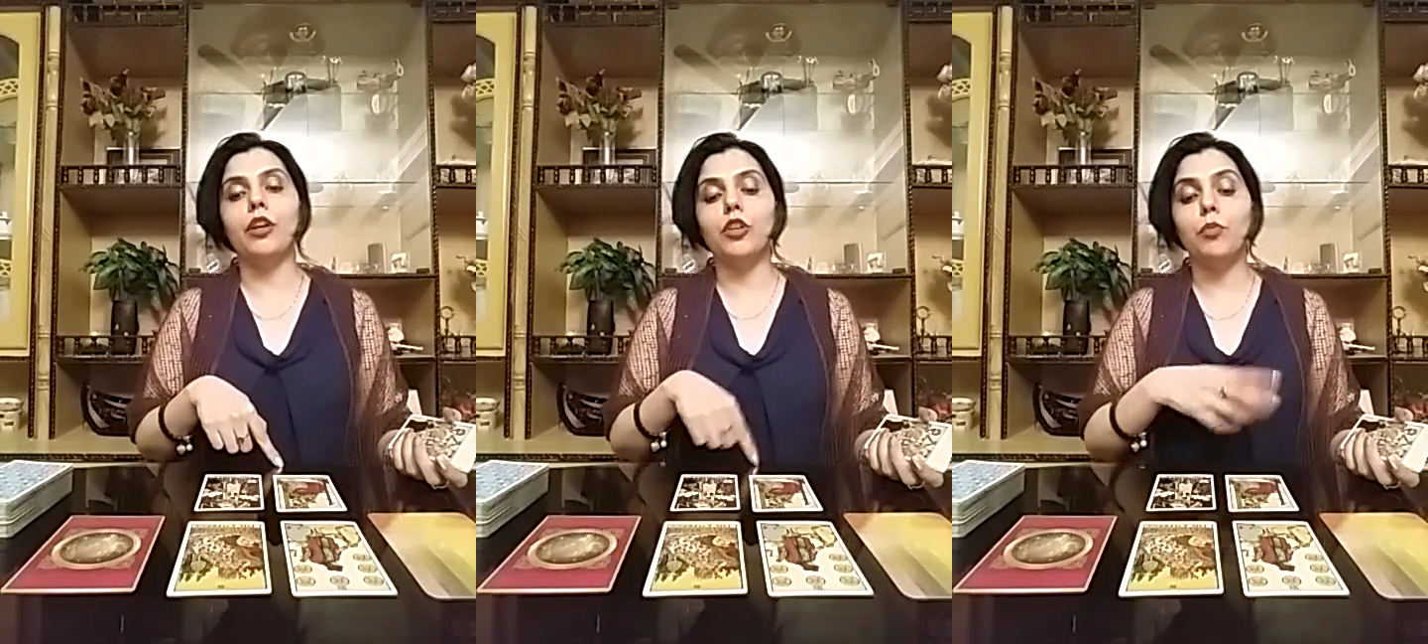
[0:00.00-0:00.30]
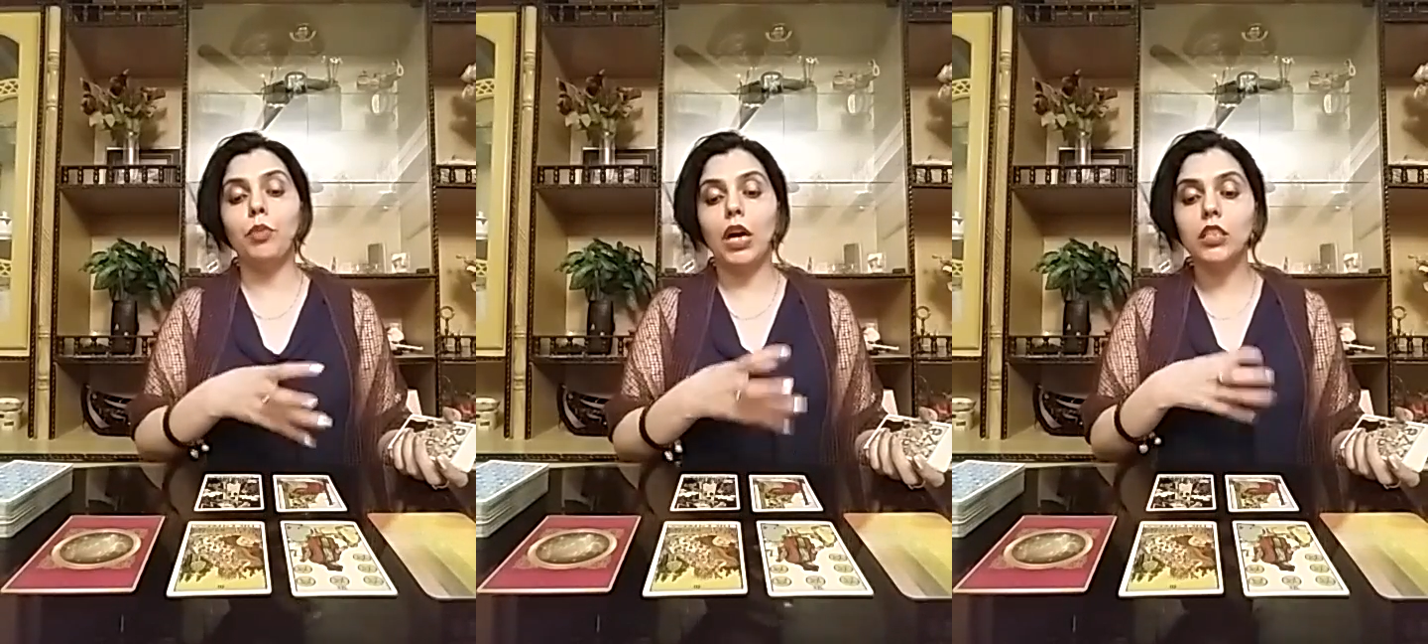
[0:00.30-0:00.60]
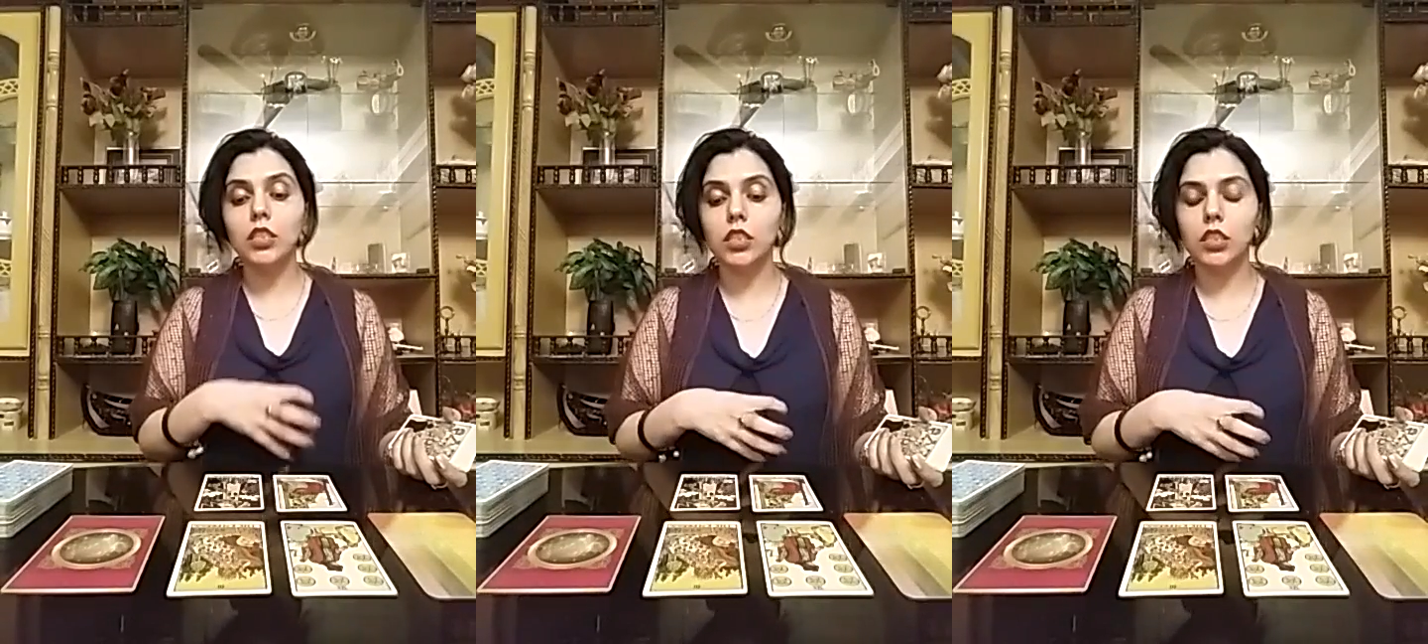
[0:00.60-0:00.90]
your
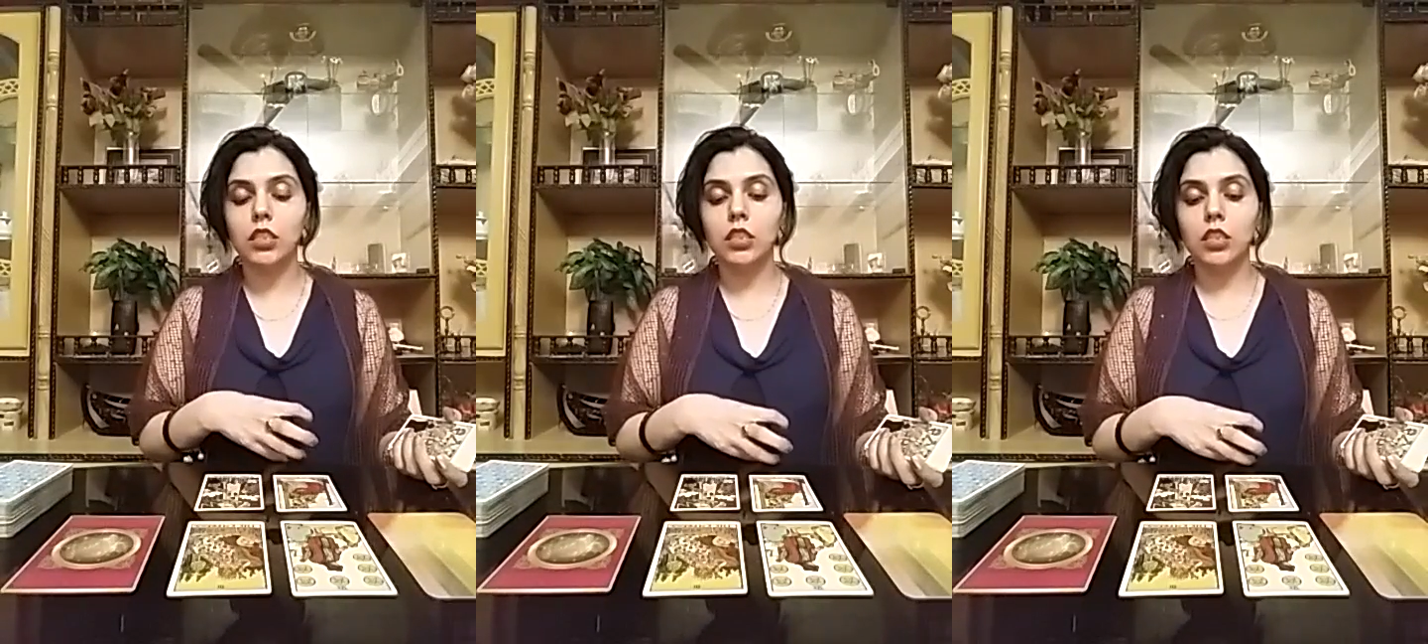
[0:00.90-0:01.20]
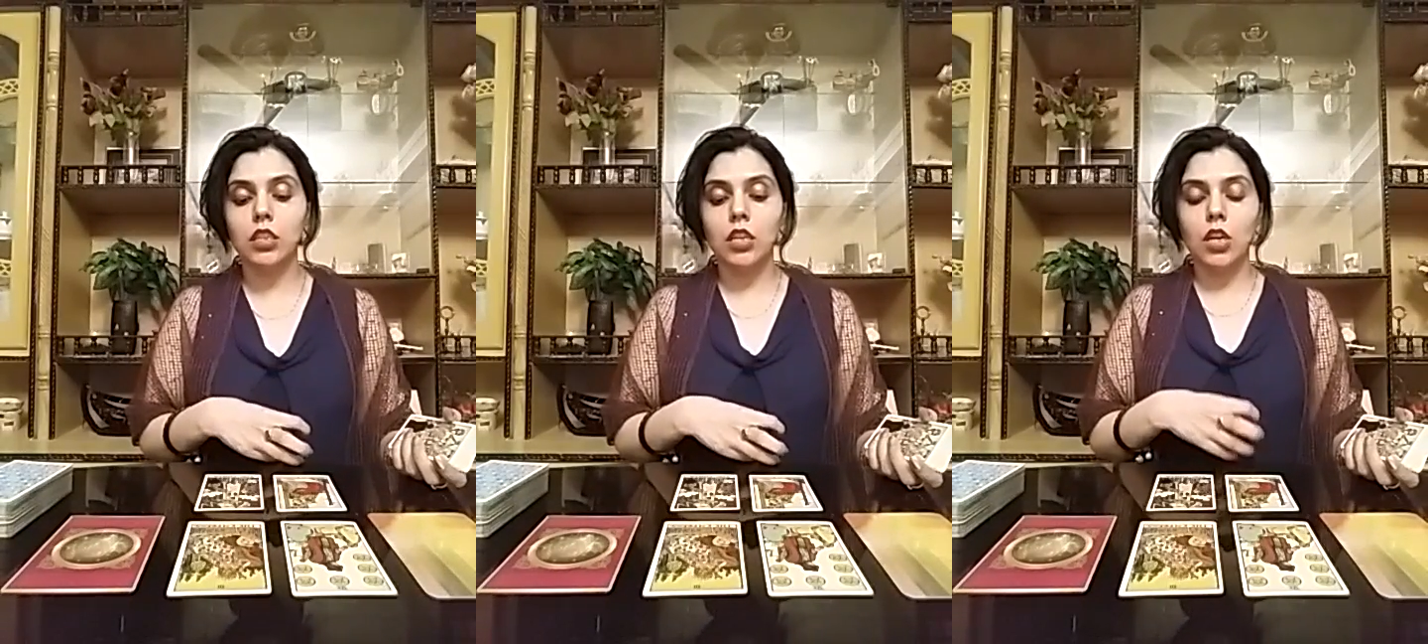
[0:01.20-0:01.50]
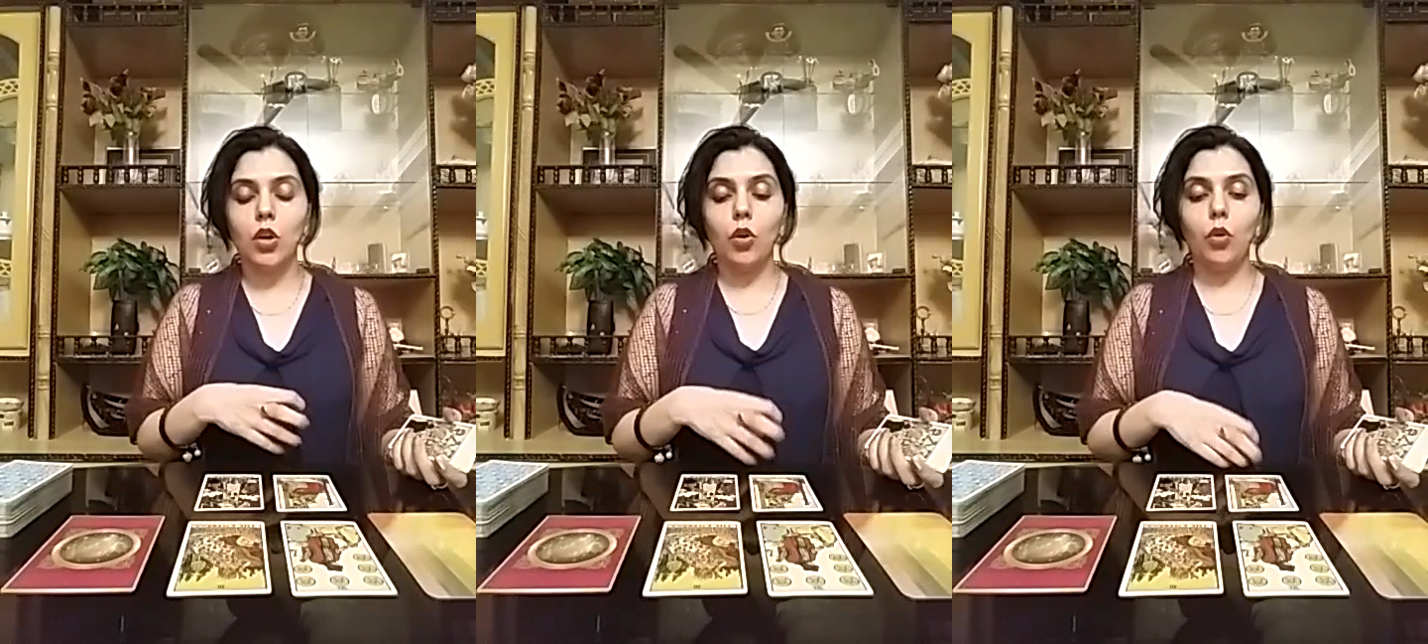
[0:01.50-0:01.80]
past,
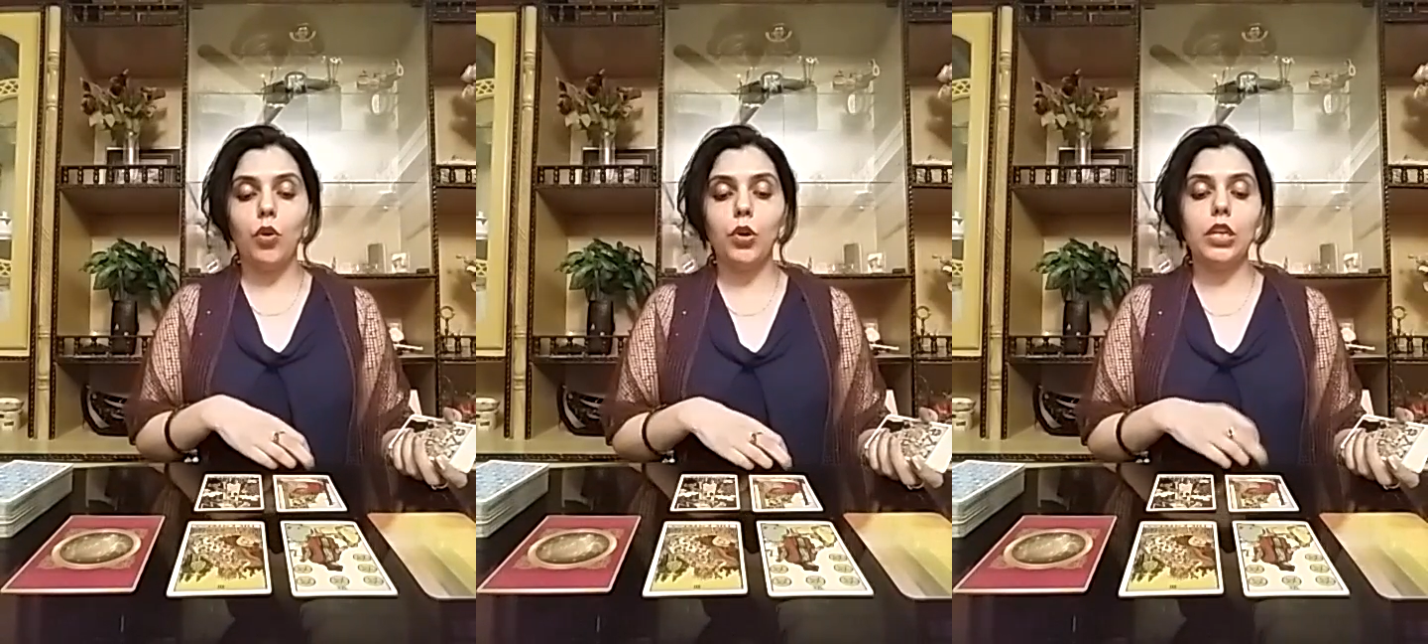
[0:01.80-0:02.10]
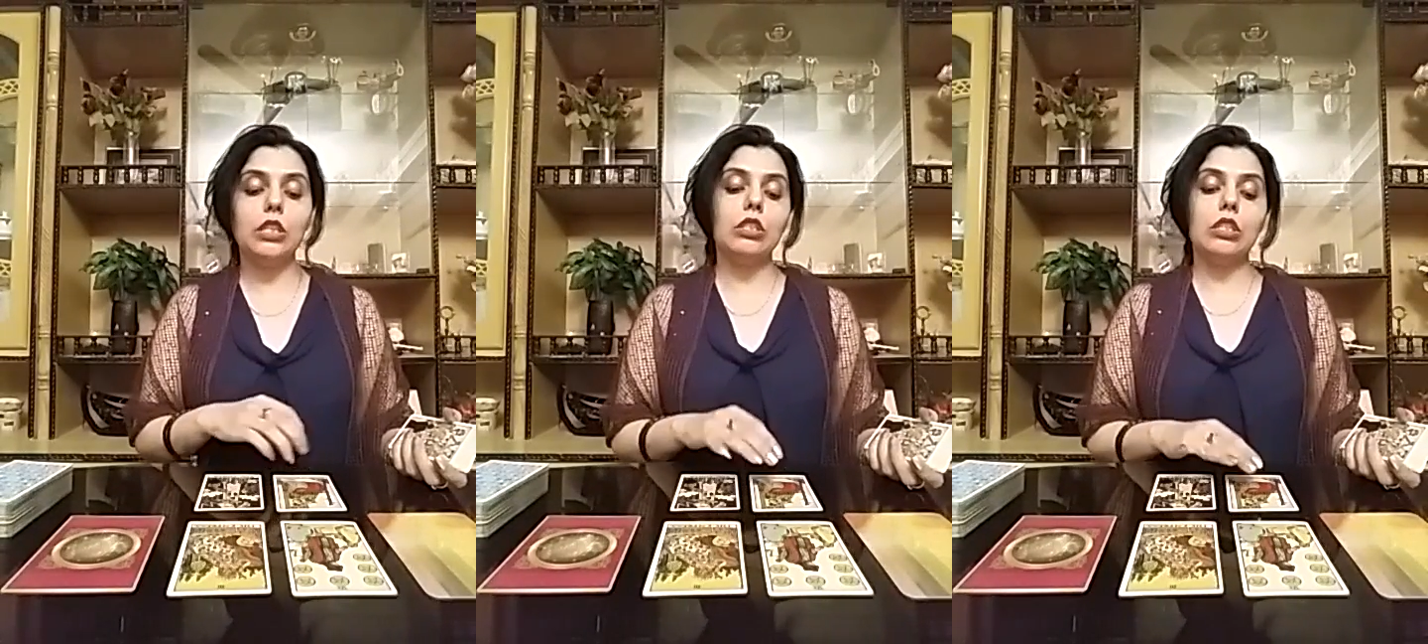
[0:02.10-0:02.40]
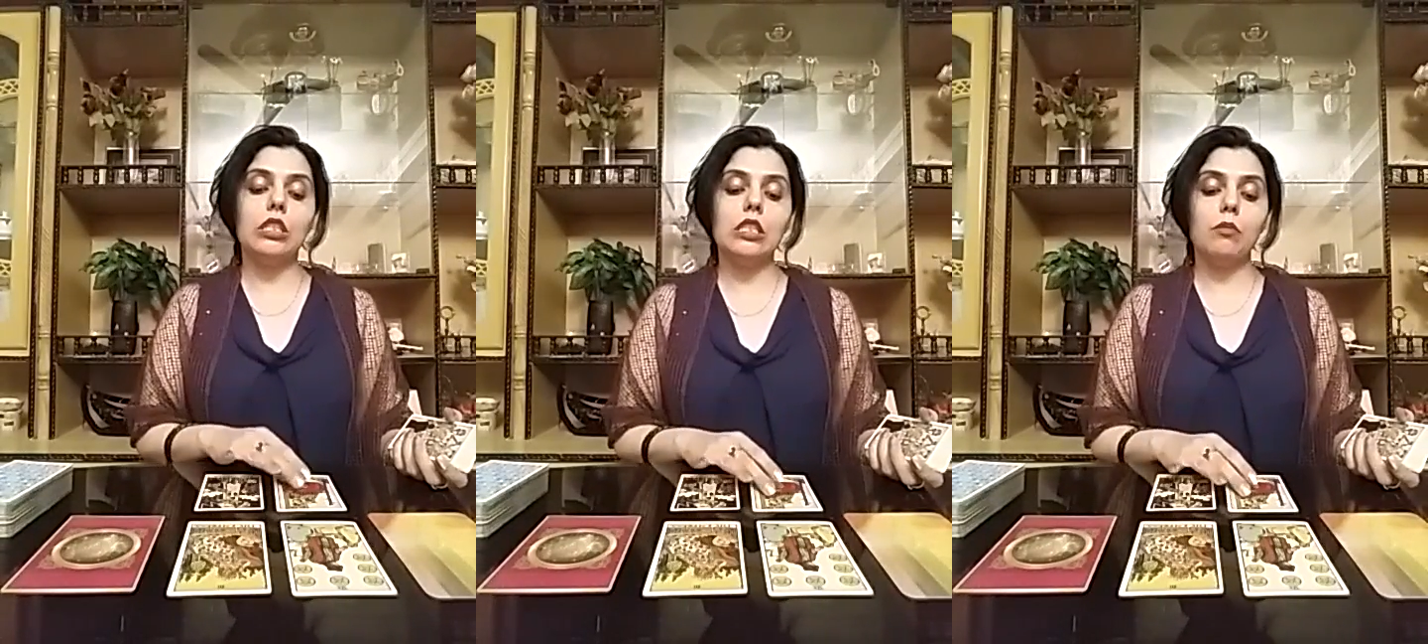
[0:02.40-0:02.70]
or is it